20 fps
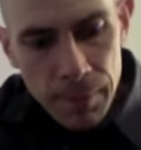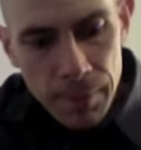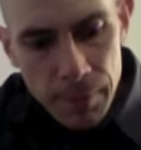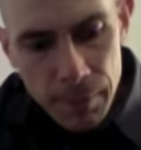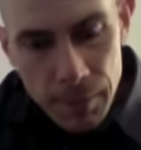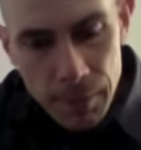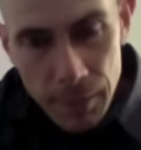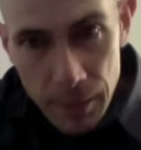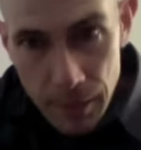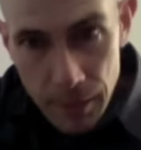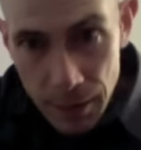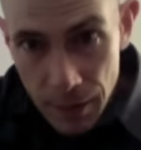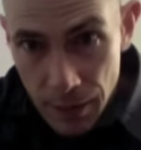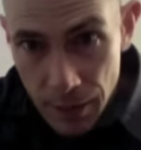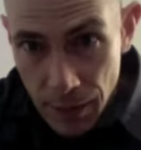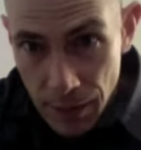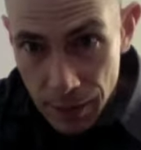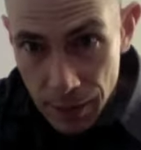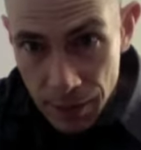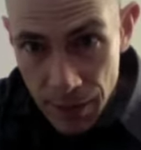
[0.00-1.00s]

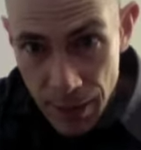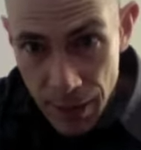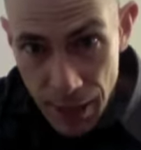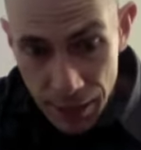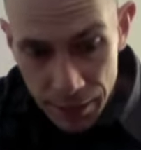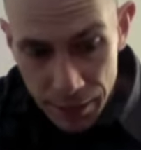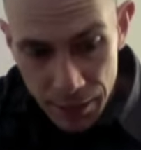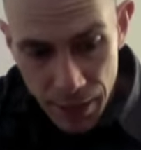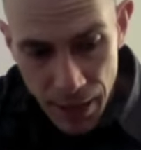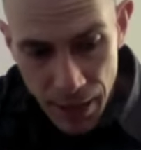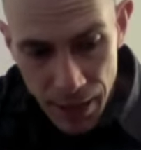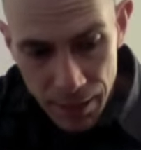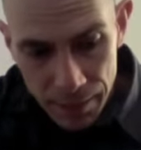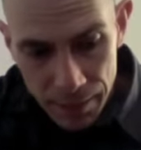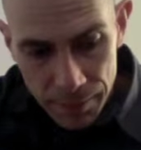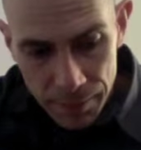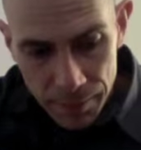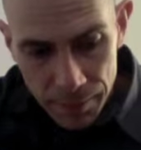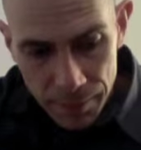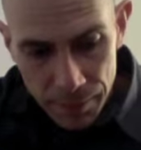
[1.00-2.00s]
That's the next dot.
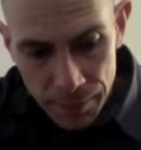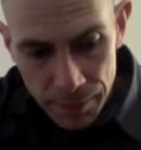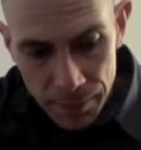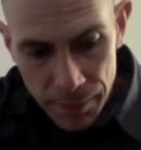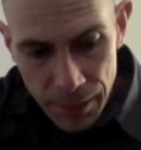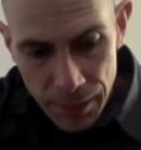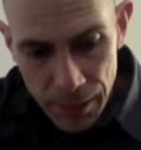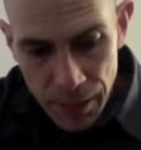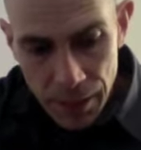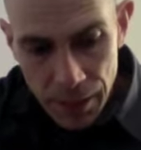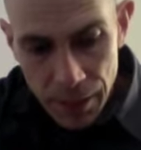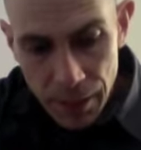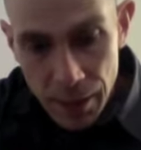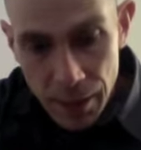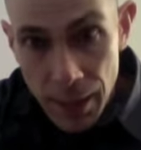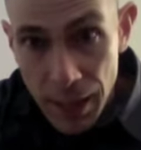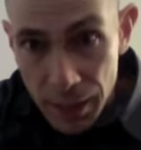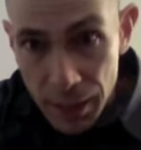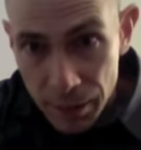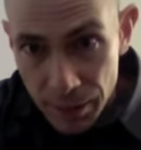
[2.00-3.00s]
The
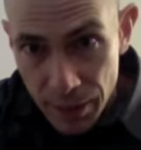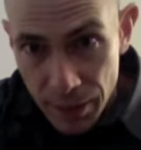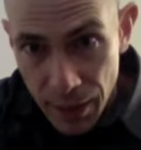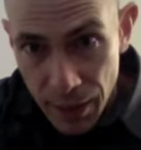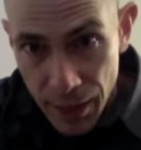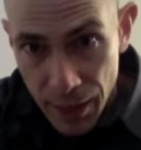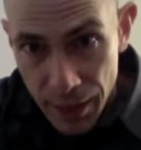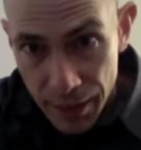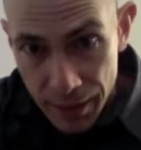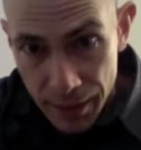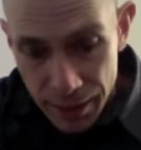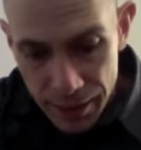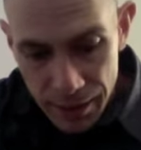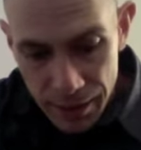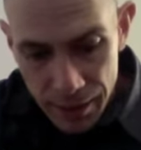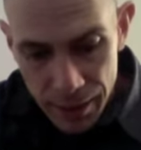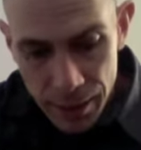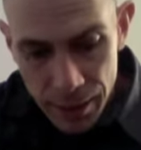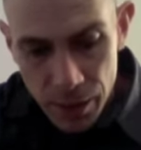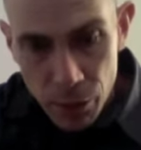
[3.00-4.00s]
next dot
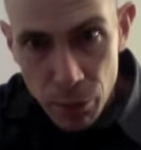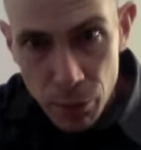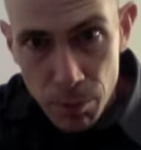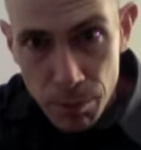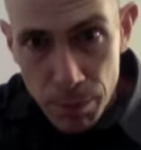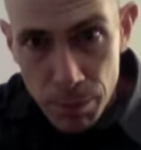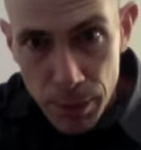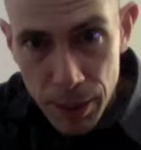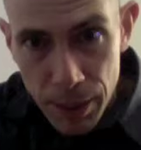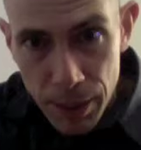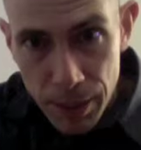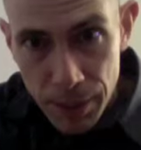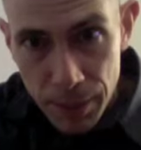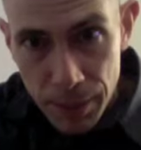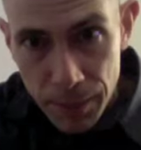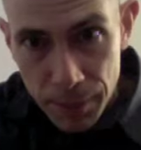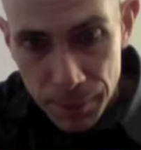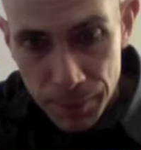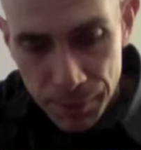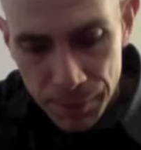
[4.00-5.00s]
is B.
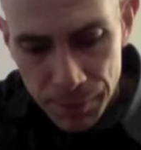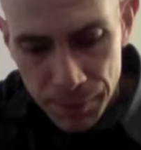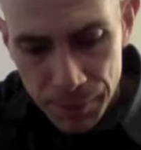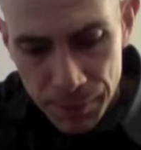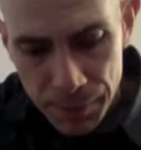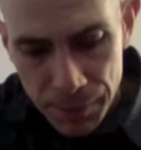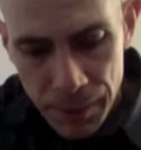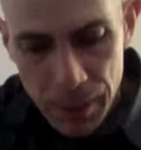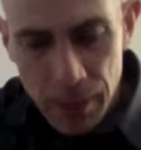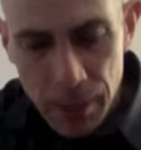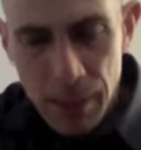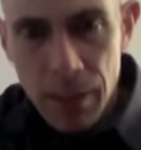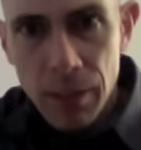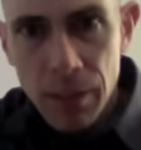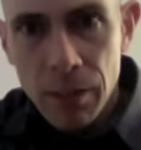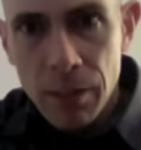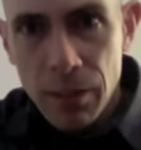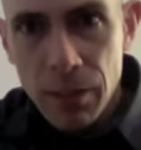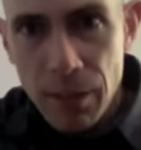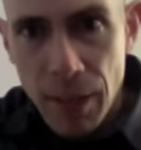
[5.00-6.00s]

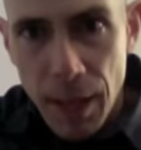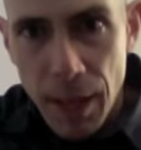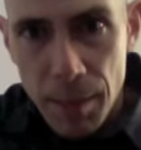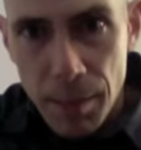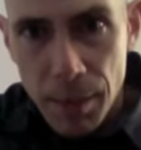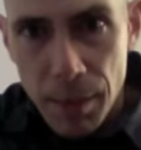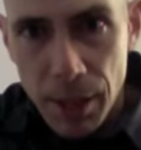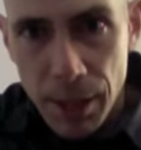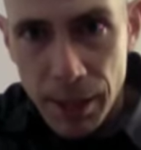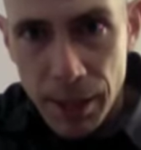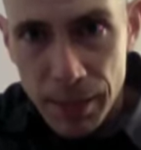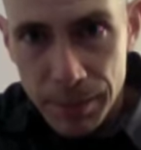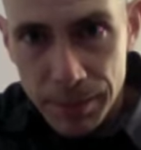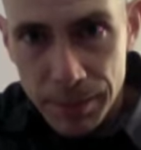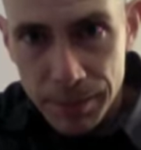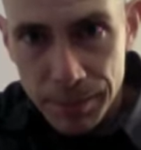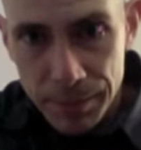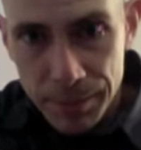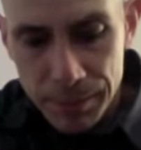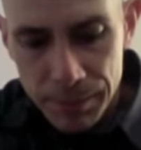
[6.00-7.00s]
Stop there.
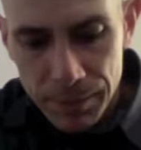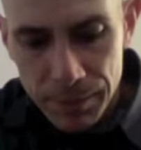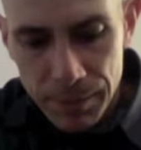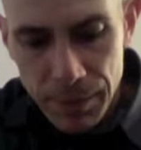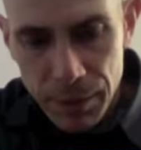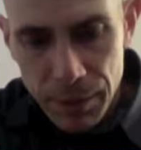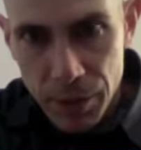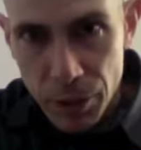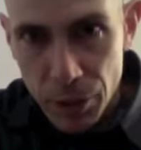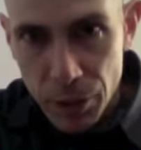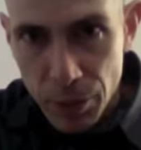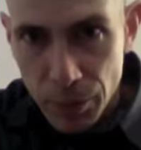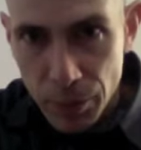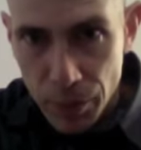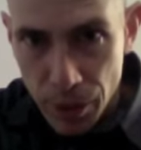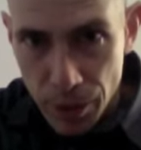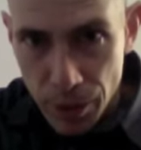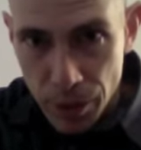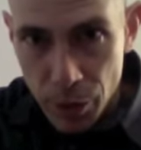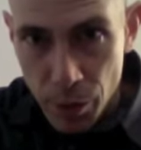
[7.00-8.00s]
The system
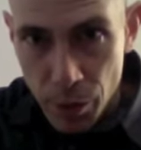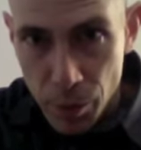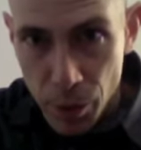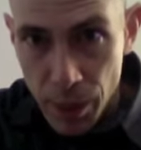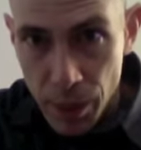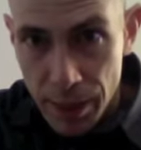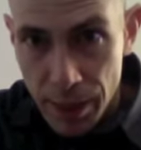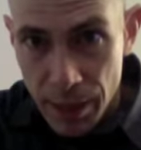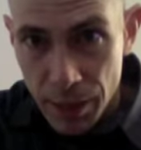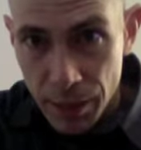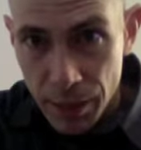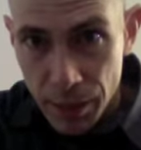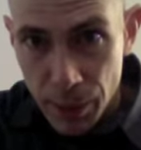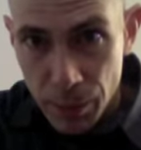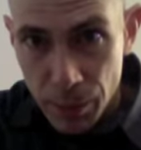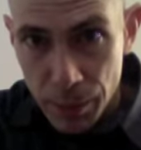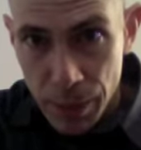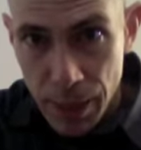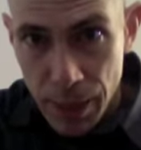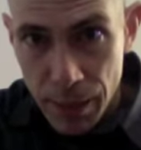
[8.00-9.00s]
starts to break down a little
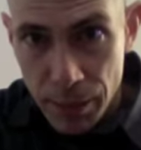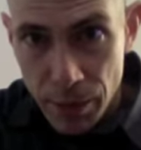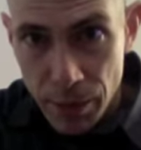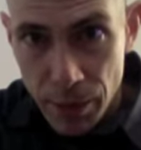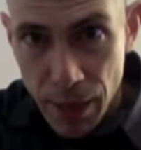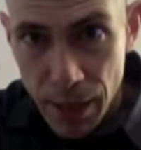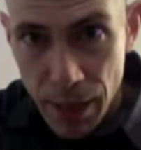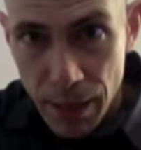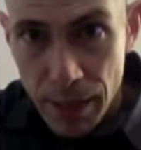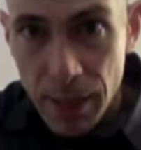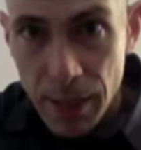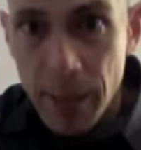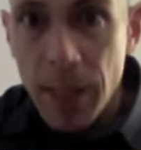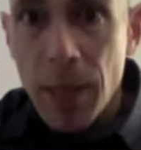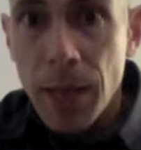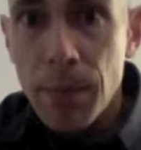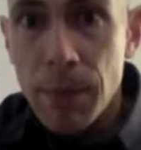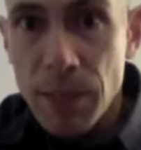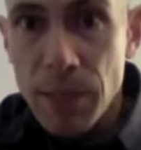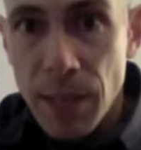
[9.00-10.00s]
bit after that.
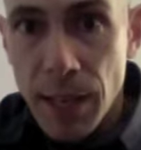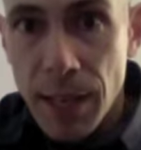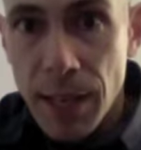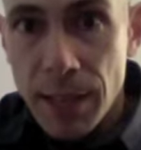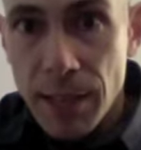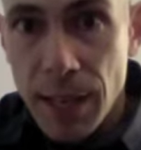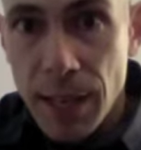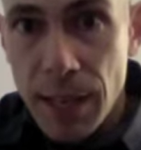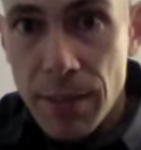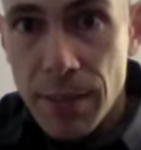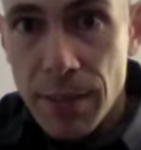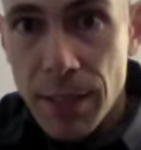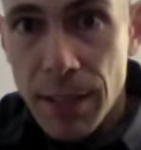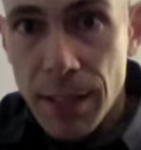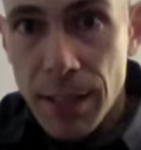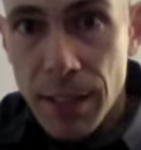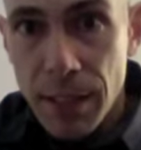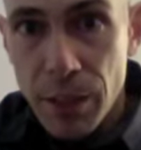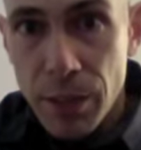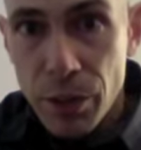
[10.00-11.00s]
And besides, I find it
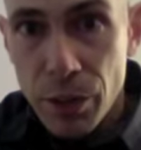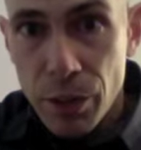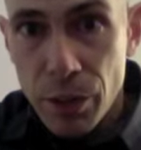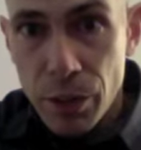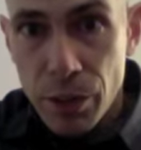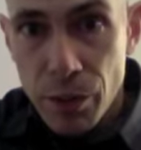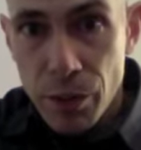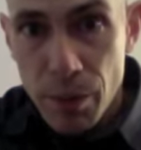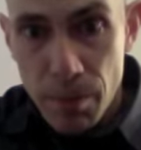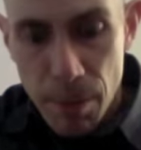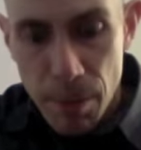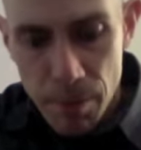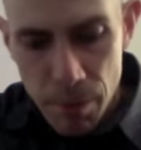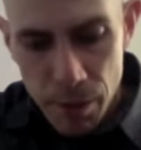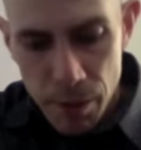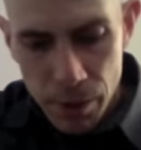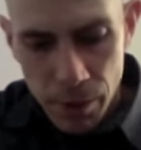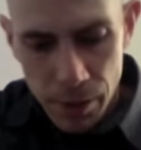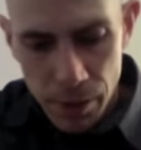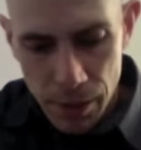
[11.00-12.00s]
easier to
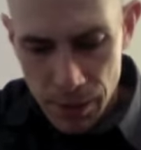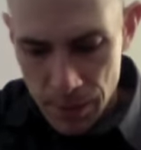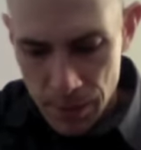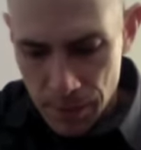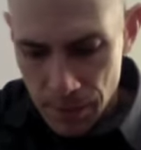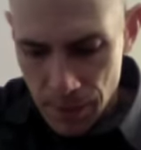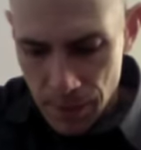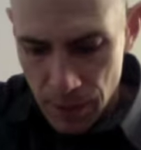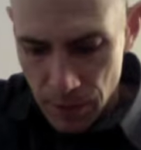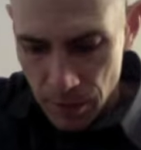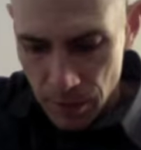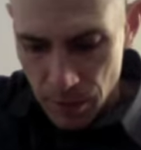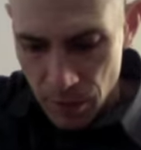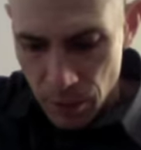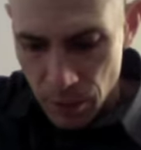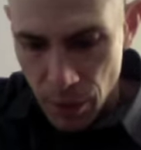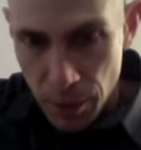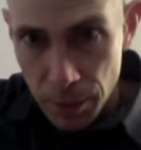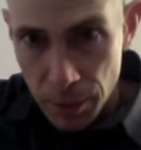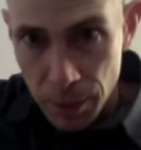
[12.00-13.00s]
remember this
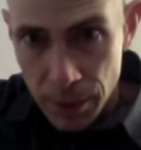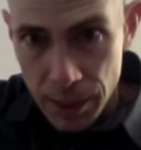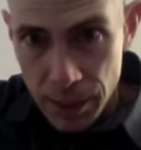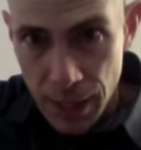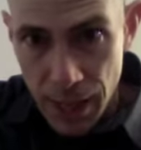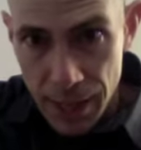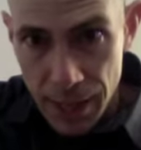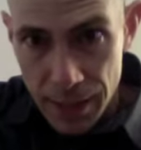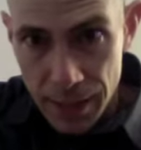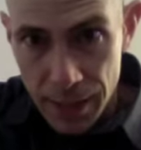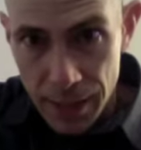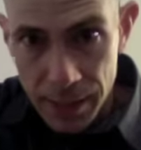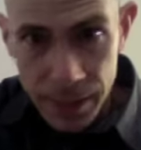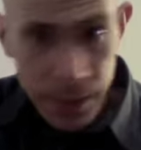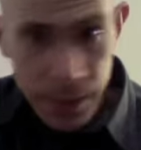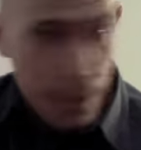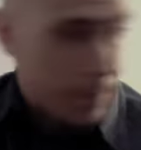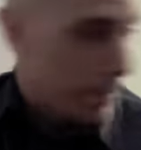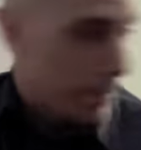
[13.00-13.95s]
double dot here.